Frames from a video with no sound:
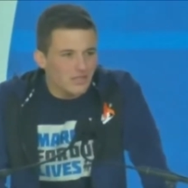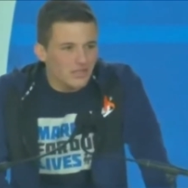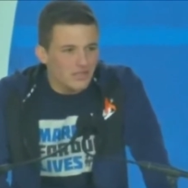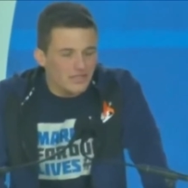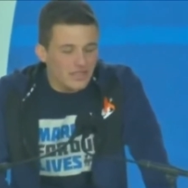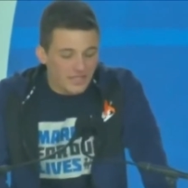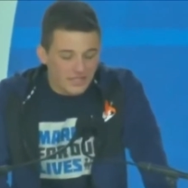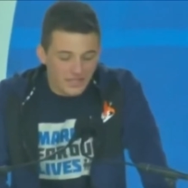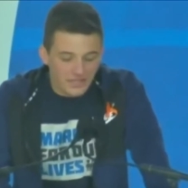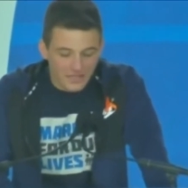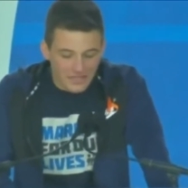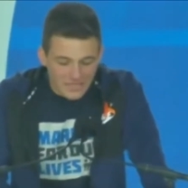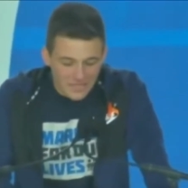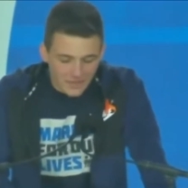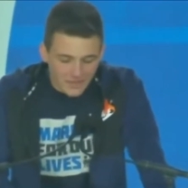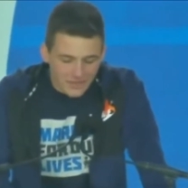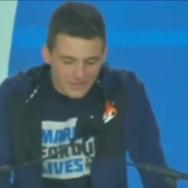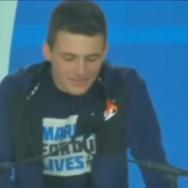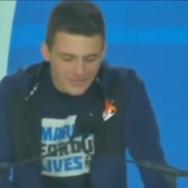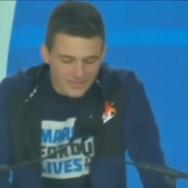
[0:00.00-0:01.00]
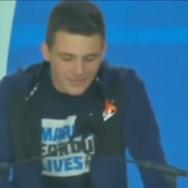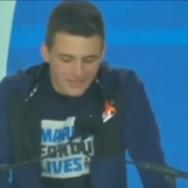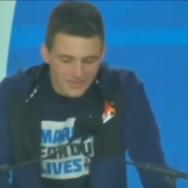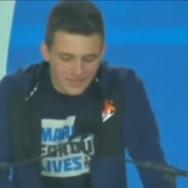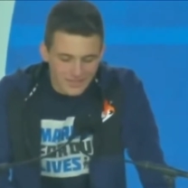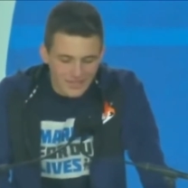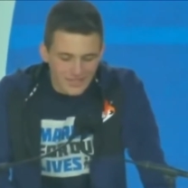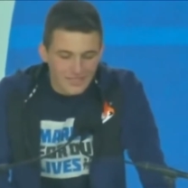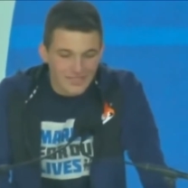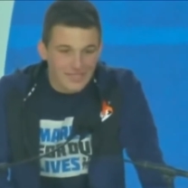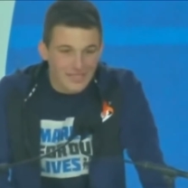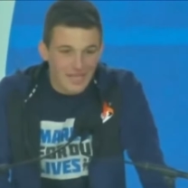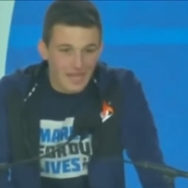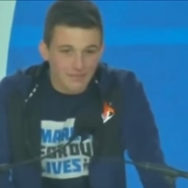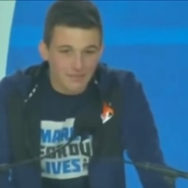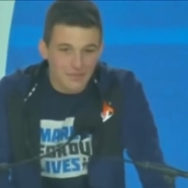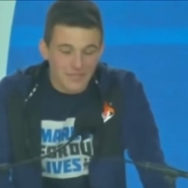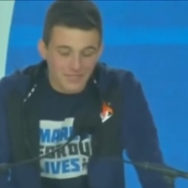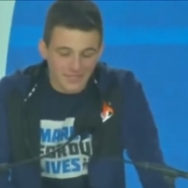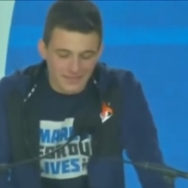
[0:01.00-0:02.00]
To the leaders,
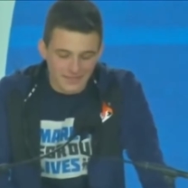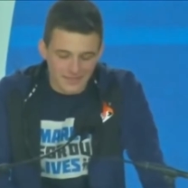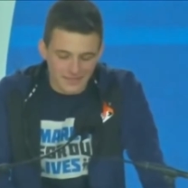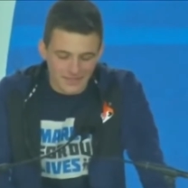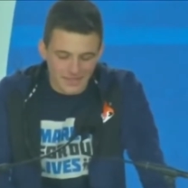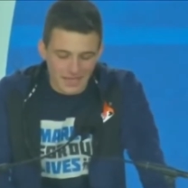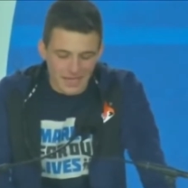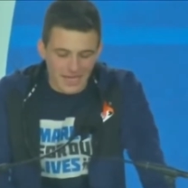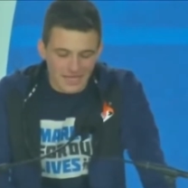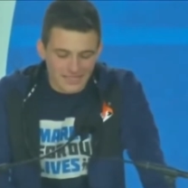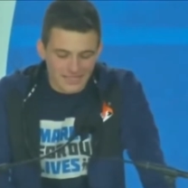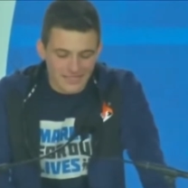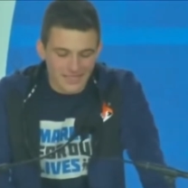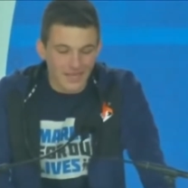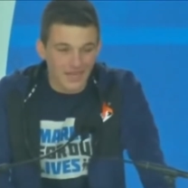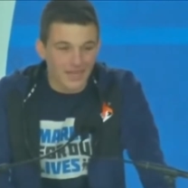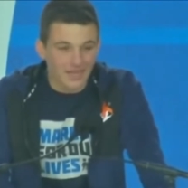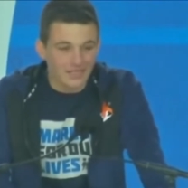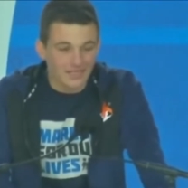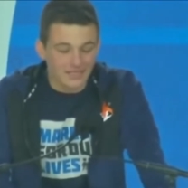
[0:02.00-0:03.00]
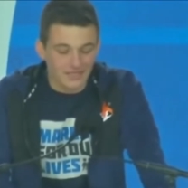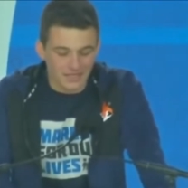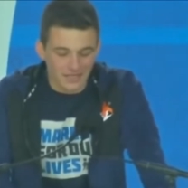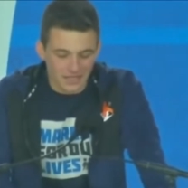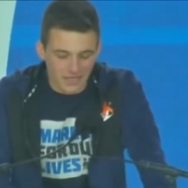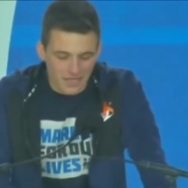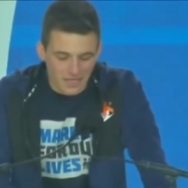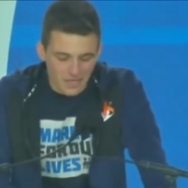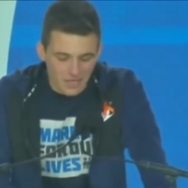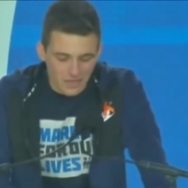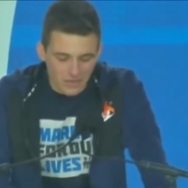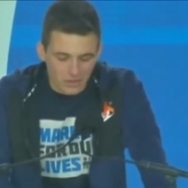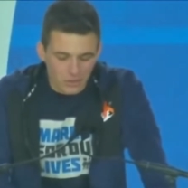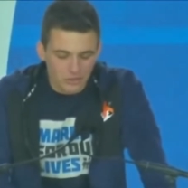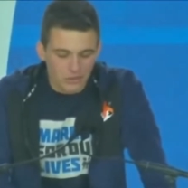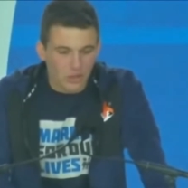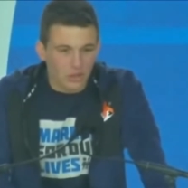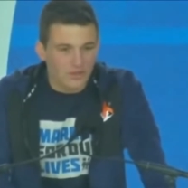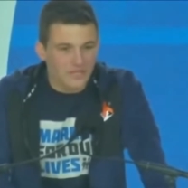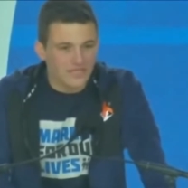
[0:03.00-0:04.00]
skeptics, and cynics who
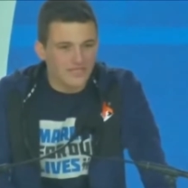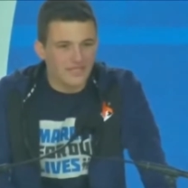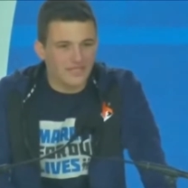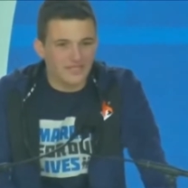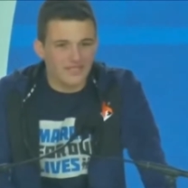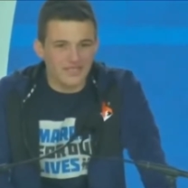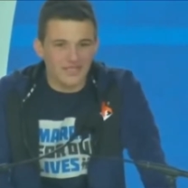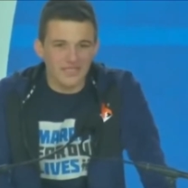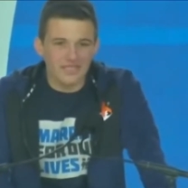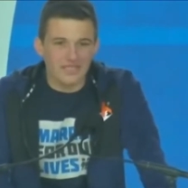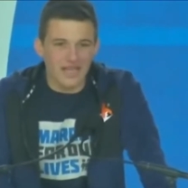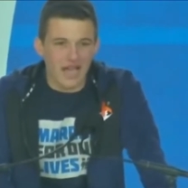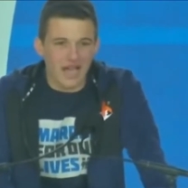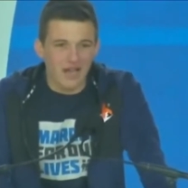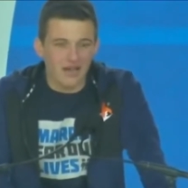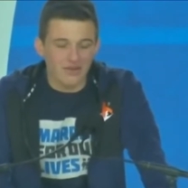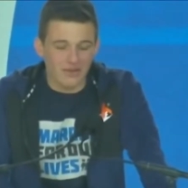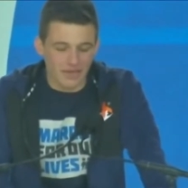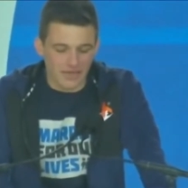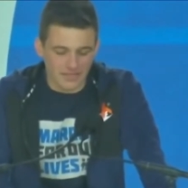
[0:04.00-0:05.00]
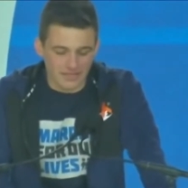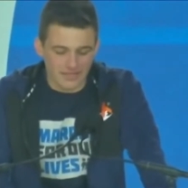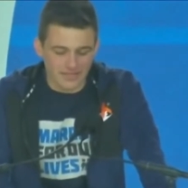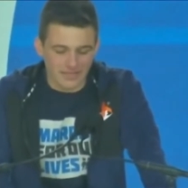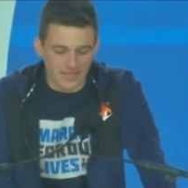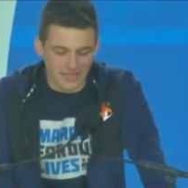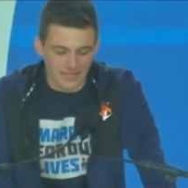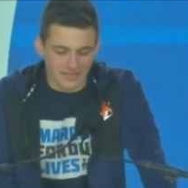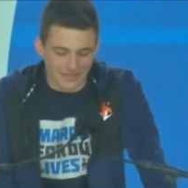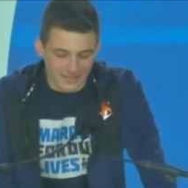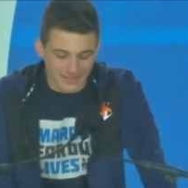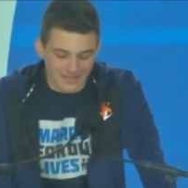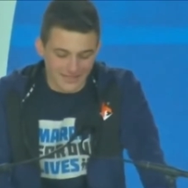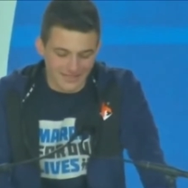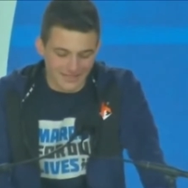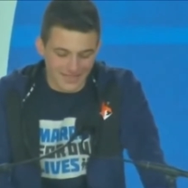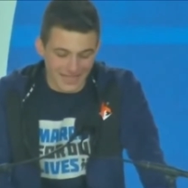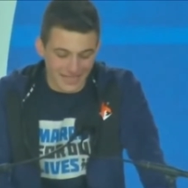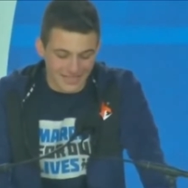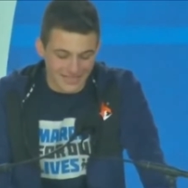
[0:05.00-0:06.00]
told us to sit down and say,
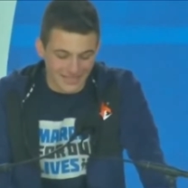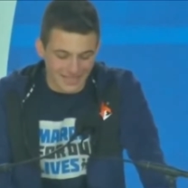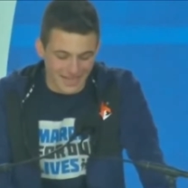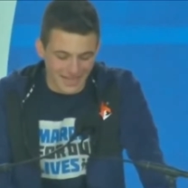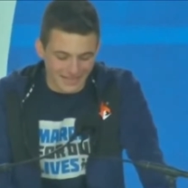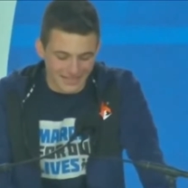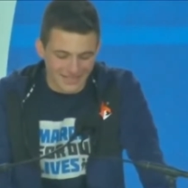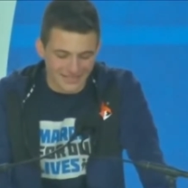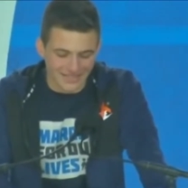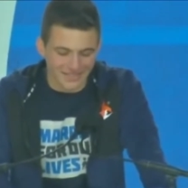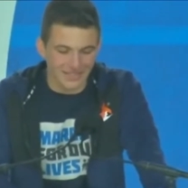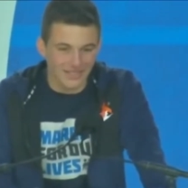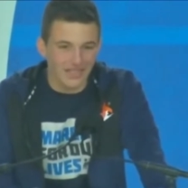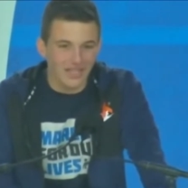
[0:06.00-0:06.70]
stay silent,